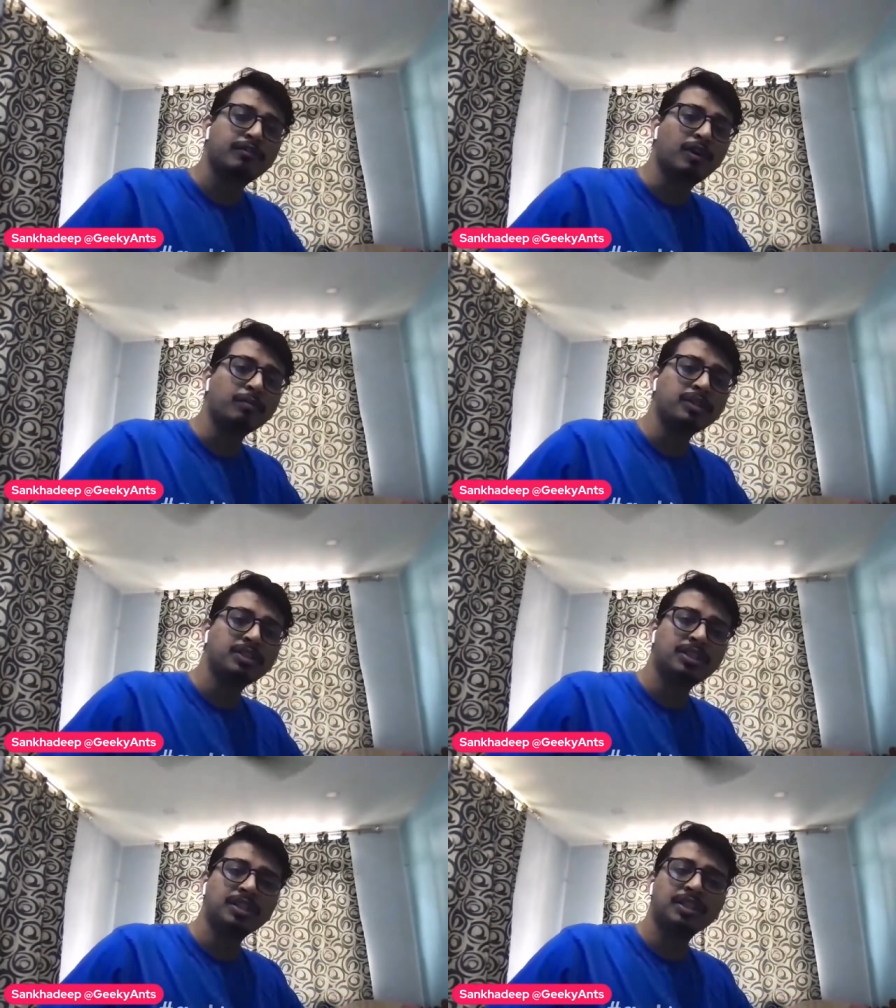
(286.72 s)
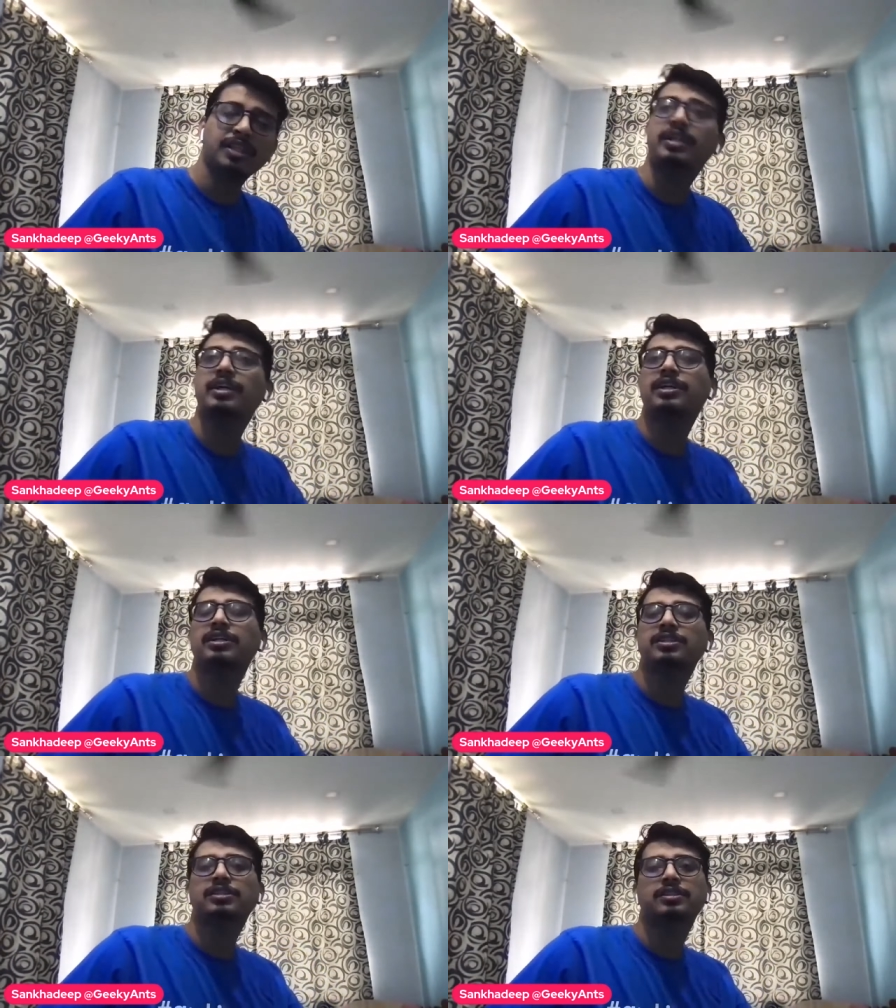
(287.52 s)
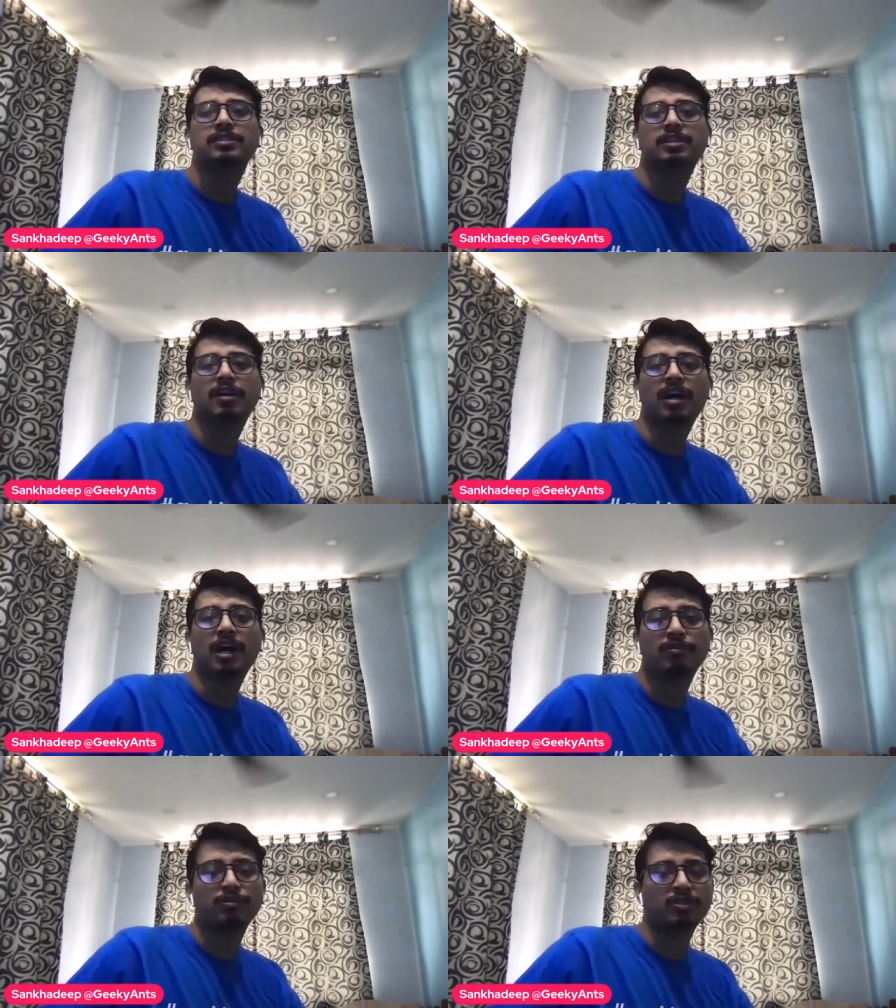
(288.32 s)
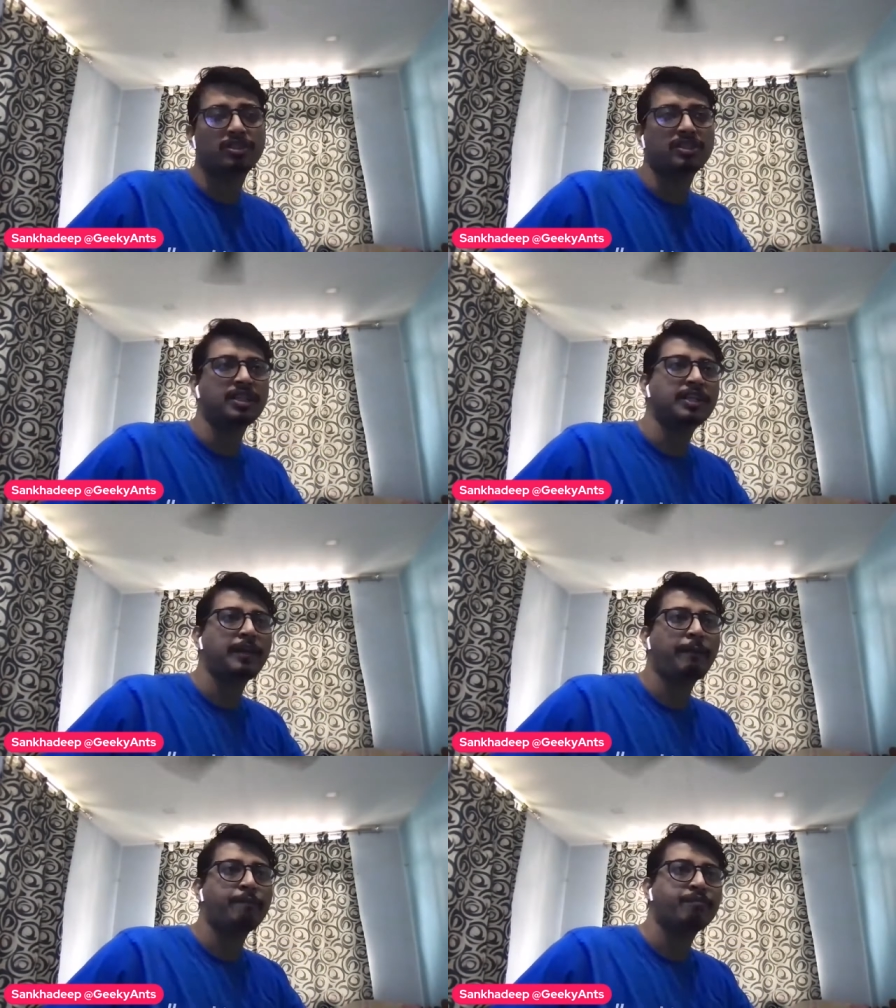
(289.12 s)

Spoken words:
Formesty is, I would say,